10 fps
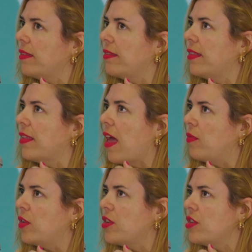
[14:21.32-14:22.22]

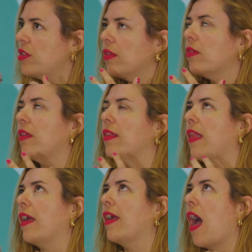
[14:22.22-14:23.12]
lever
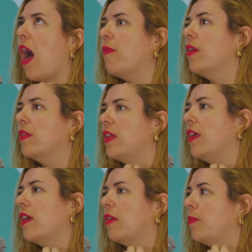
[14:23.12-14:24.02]
like having
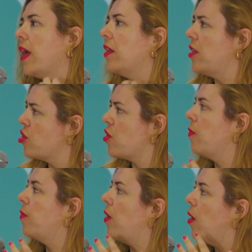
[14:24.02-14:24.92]
the advantage
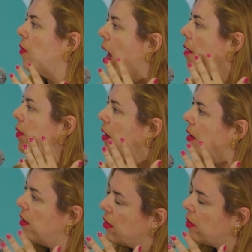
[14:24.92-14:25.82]
of
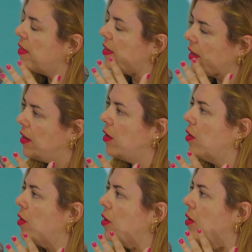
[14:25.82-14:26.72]
having a
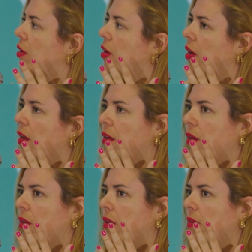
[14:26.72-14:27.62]
senior
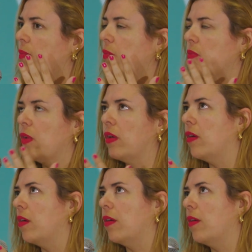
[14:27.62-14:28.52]

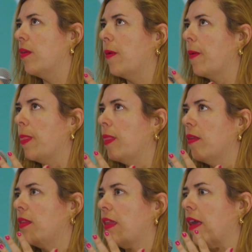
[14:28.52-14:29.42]
uh
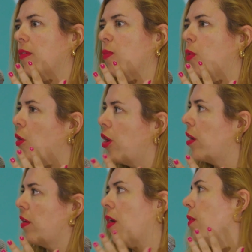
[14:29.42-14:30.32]

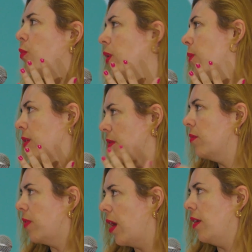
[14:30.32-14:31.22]
board of women,
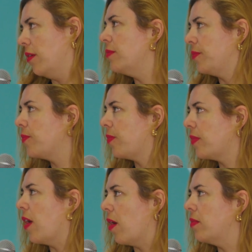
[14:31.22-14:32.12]
right?
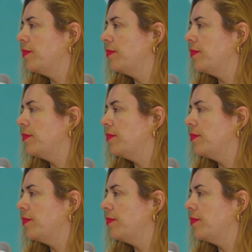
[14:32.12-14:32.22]
Yeah.